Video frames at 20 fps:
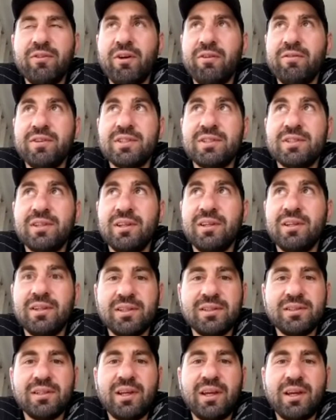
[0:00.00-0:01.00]
Obviously,
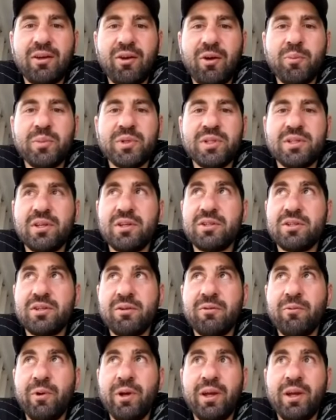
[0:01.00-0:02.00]
there's that
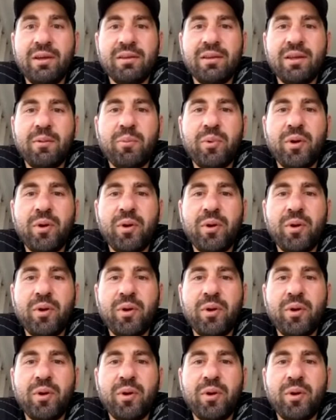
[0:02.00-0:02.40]
competition where they